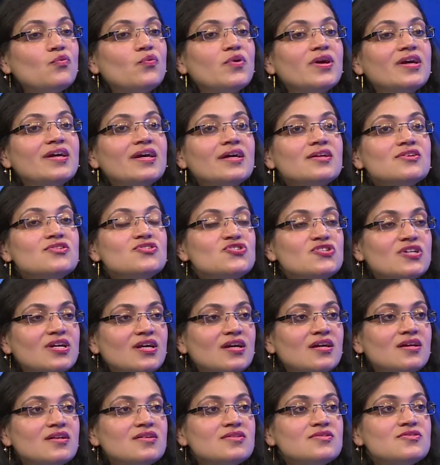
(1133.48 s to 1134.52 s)
we can
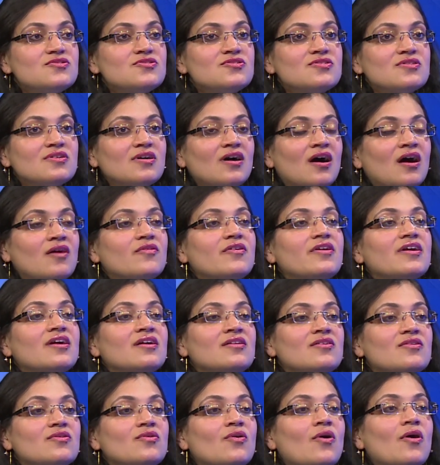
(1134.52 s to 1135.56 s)
change our
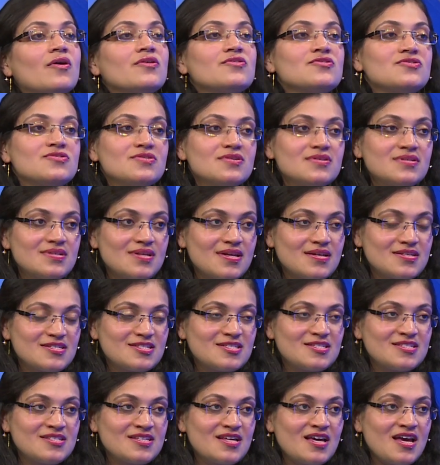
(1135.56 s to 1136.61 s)
inner
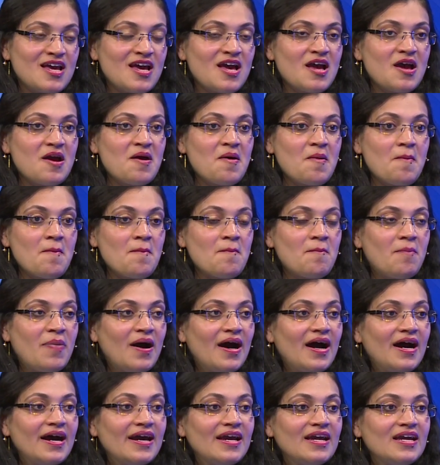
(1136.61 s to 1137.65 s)
consciousness
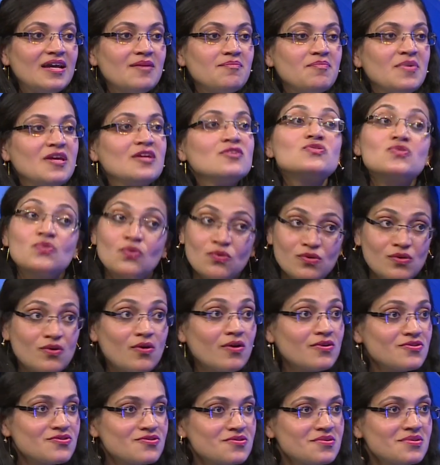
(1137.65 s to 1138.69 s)
by being soul
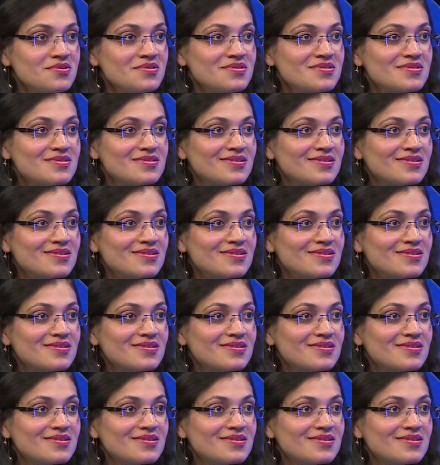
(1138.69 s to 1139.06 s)
conscious?